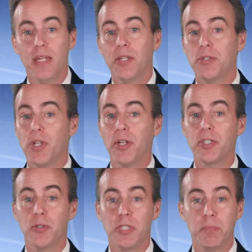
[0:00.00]
There's
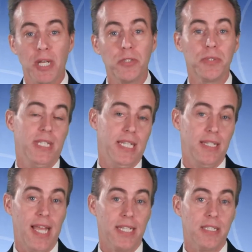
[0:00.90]
also specialty
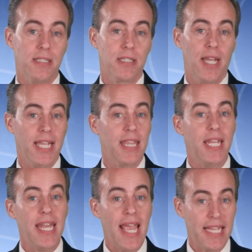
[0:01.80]
indexes like the
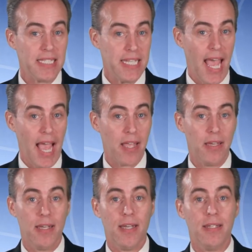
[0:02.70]

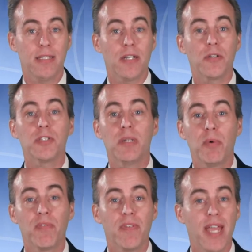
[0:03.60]
NASDAQ. The ticker
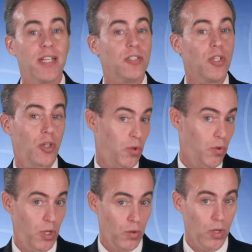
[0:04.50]
symbol for that is
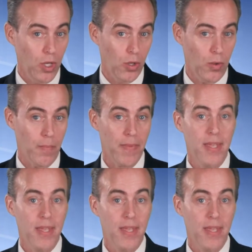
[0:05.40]
QQQ.